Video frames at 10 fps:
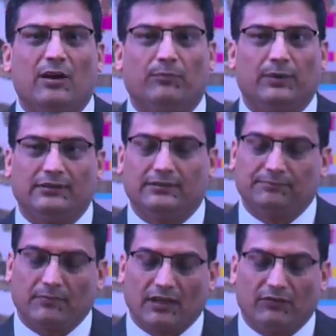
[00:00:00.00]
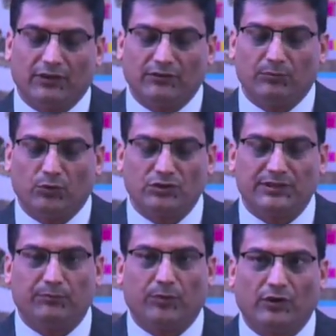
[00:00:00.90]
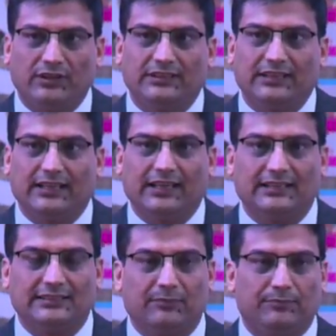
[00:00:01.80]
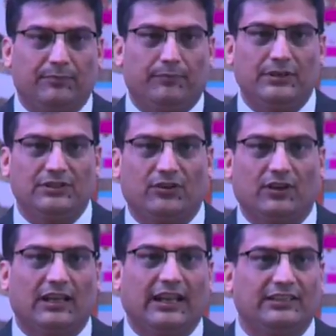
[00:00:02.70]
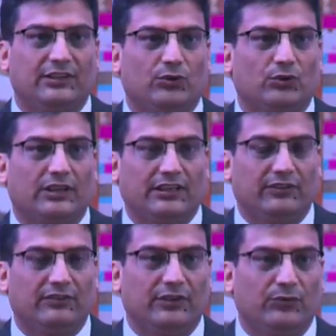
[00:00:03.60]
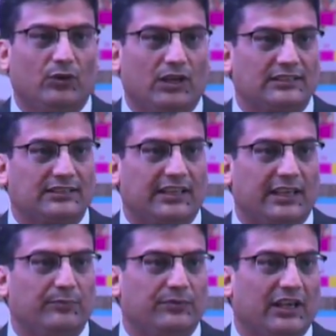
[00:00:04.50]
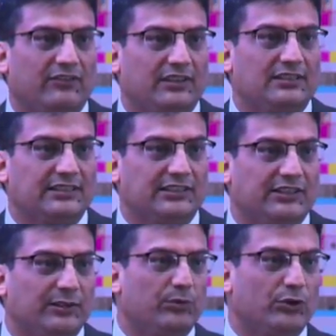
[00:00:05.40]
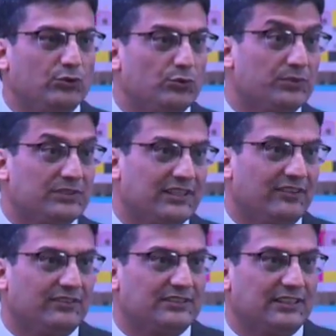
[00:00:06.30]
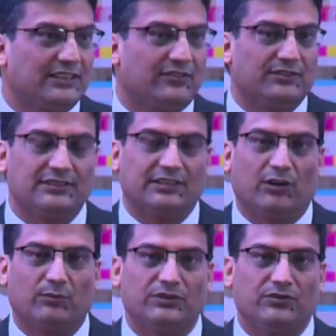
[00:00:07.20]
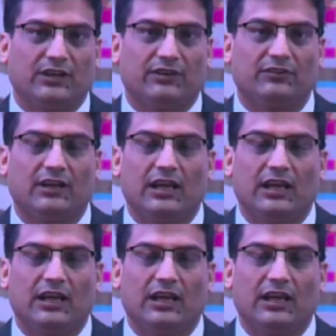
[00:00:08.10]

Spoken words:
But one of the most important thing, and as I mentioned on a lighter note, that even if you ask a cab driver and say 3.2% fiscal deficit, how much we have